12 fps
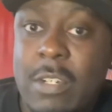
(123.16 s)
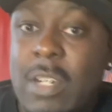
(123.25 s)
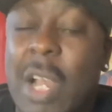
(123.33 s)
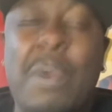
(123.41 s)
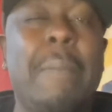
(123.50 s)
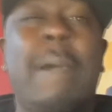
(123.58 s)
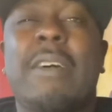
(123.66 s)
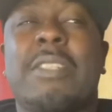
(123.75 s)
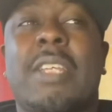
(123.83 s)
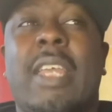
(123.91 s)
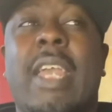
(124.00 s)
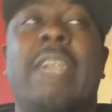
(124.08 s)
and we're about
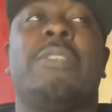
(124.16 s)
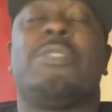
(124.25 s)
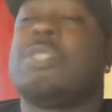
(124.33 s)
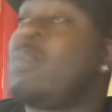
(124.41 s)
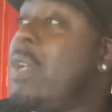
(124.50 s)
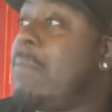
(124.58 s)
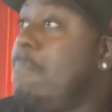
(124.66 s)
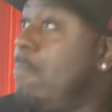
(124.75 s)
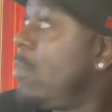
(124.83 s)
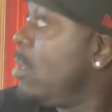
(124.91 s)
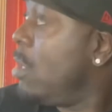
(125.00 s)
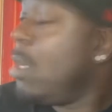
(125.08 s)
to get into it.
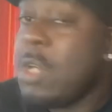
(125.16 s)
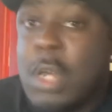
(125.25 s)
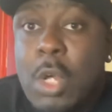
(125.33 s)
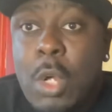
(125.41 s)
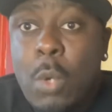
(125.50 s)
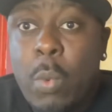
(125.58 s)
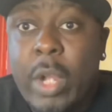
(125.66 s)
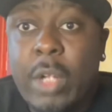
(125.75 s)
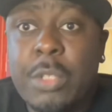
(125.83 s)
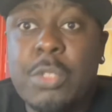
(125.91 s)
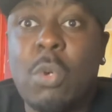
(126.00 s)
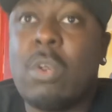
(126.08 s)
We're
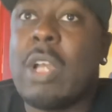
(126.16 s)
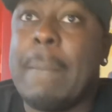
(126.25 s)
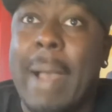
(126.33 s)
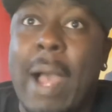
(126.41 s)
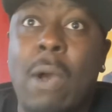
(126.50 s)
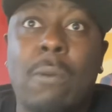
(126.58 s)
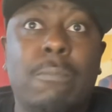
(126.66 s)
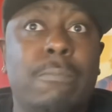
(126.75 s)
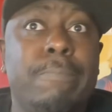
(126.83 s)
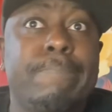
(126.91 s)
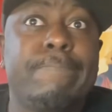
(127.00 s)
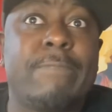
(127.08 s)
going to talk about
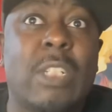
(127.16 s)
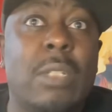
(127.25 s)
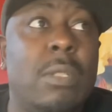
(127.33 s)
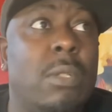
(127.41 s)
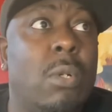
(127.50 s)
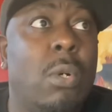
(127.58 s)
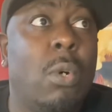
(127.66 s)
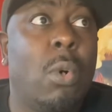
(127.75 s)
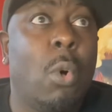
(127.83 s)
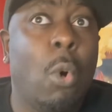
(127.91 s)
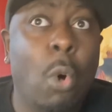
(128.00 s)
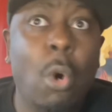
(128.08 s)

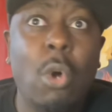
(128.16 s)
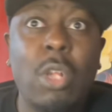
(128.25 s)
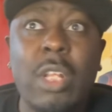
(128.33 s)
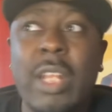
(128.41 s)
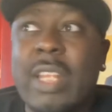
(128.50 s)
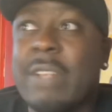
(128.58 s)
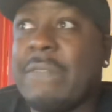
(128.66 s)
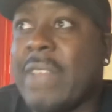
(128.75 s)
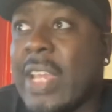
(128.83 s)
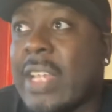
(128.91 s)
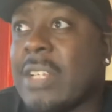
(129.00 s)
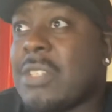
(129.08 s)
all the
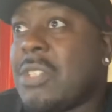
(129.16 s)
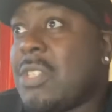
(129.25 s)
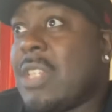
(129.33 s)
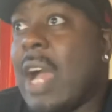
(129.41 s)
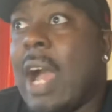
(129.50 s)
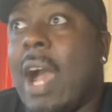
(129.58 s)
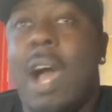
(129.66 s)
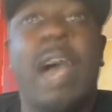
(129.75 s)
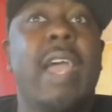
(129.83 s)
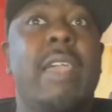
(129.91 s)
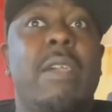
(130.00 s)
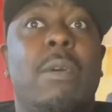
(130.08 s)
things that
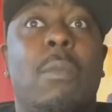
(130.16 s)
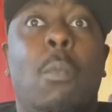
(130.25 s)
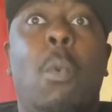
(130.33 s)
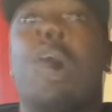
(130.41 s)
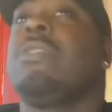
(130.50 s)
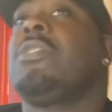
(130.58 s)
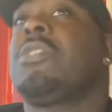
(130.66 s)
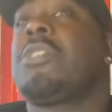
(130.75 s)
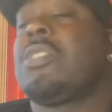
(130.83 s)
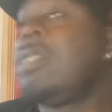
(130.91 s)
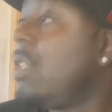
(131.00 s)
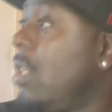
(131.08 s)
I
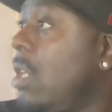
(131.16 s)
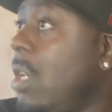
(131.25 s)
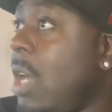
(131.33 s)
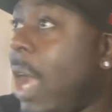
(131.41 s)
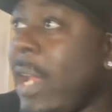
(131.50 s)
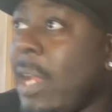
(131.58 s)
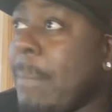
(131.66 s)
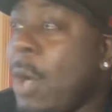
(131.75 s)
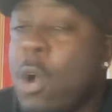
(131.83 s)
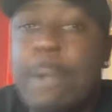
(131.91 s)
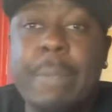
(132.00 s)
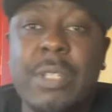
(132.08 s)
want and I'm
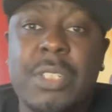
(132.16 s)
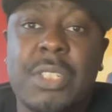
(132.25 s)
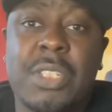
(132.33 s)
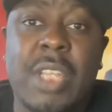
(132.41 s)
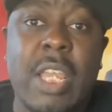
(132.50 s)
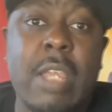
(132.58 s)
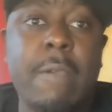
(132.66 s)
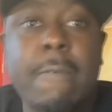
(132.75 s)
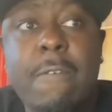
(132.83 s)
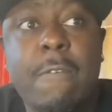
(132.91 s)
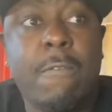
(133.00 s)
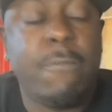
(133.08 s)
hoping to see
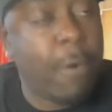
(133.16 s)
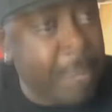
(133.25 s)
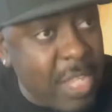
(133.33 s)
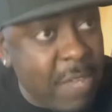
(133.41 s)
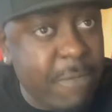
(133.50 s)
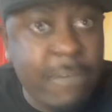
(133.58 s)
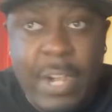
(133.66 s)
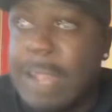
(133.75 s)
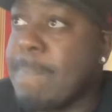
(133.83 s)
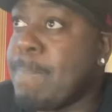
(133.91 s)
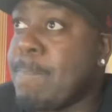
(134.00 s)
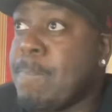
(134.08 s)
from E3,
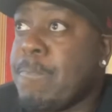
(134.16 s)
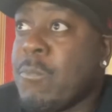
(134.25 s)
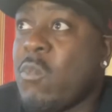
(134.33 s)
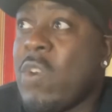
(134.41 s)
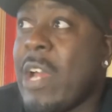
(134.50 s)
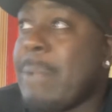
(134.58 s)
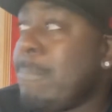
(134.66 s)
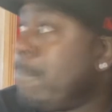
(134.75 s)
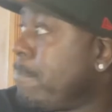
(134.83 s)
right?